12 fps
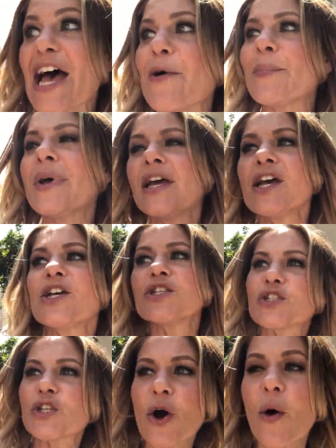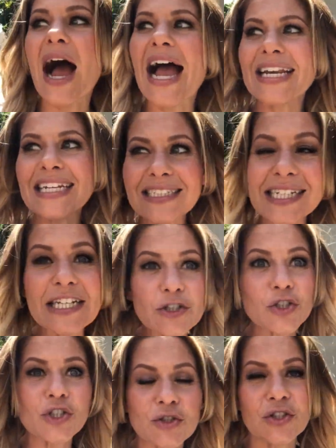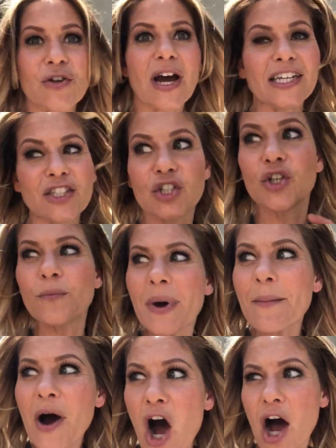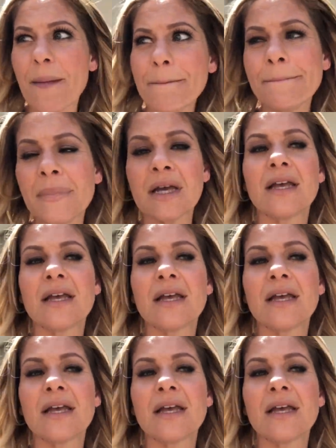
them. So I need to introduce you guys to my mom